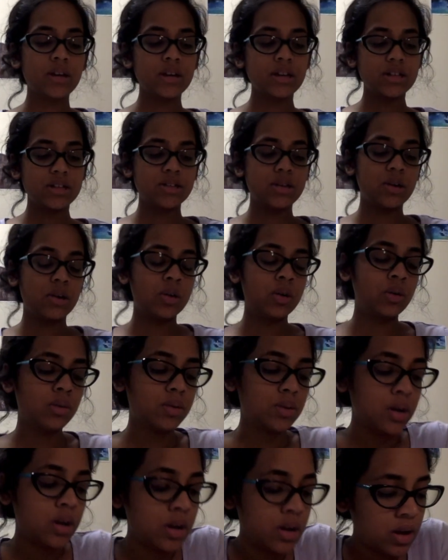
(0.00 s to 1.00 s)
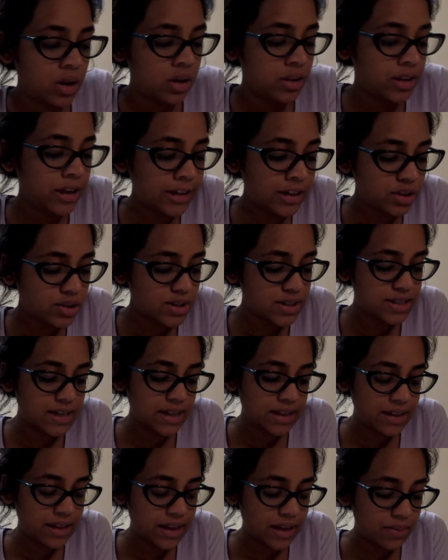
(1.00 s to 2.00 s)
So the
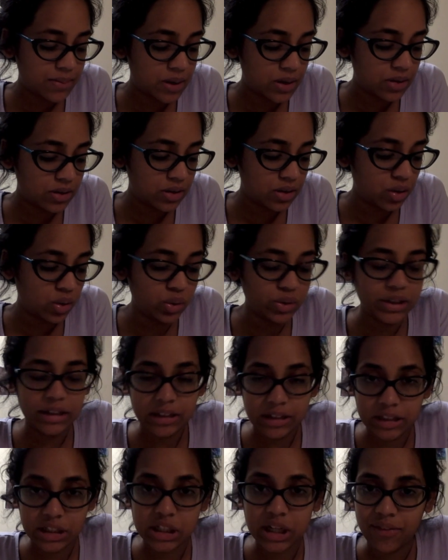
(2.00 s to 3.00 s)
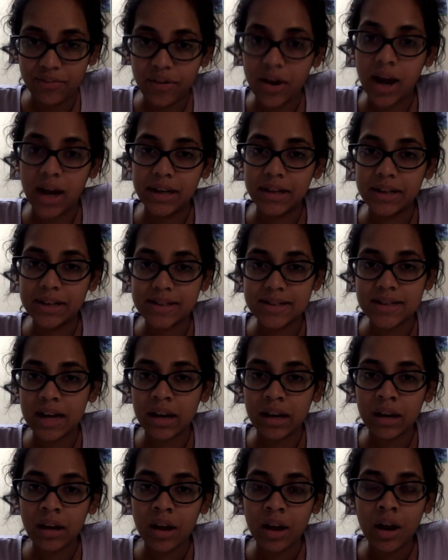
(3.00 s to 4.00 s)
interesting thing about Old English, I find, is
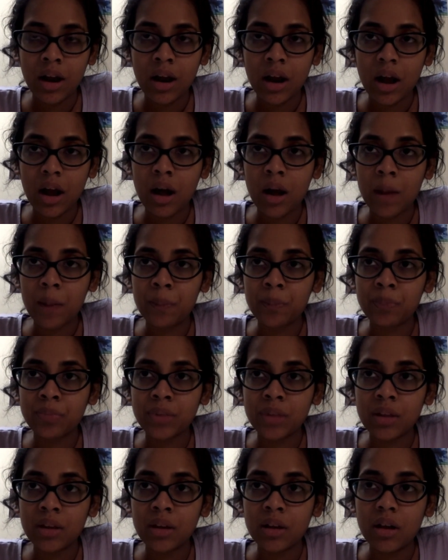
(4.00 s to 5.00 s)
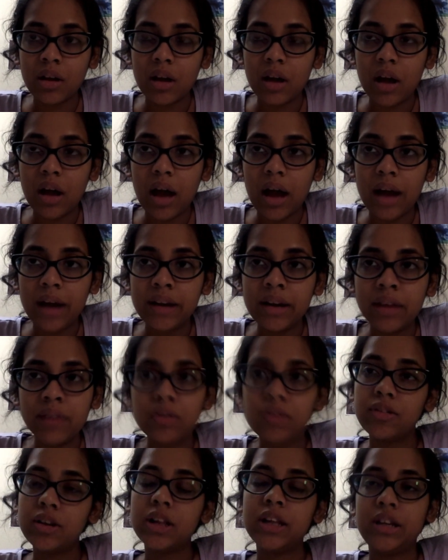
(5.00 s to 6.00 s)
that I never
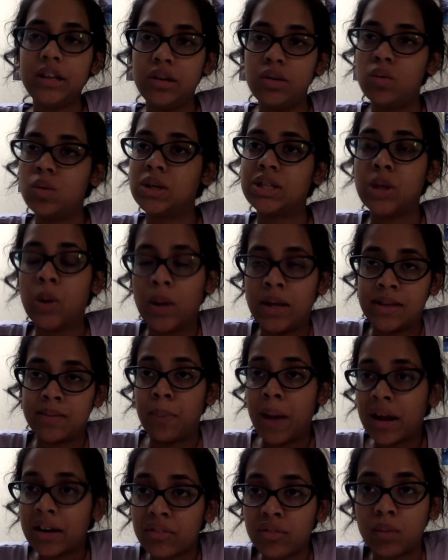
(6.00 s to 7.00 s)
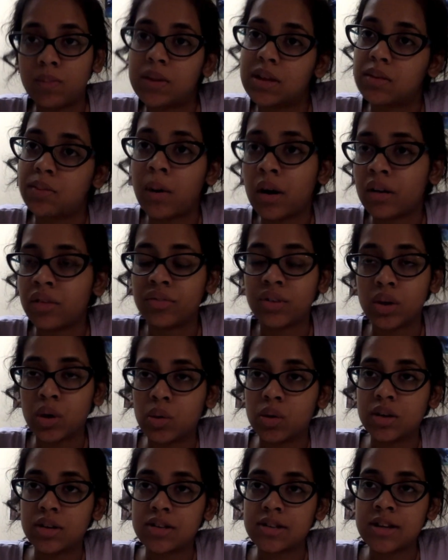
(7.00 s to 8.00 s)
really knew what to expect from this part of the
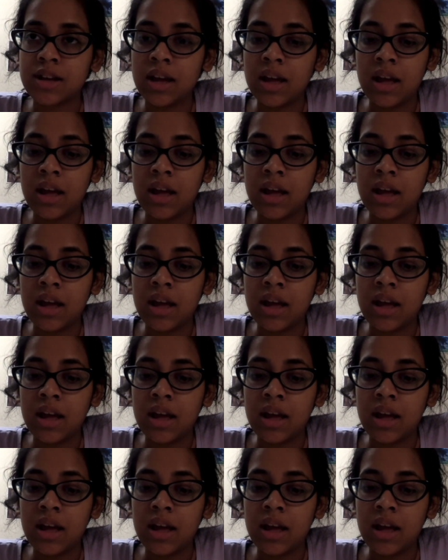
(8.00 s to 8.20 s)
course.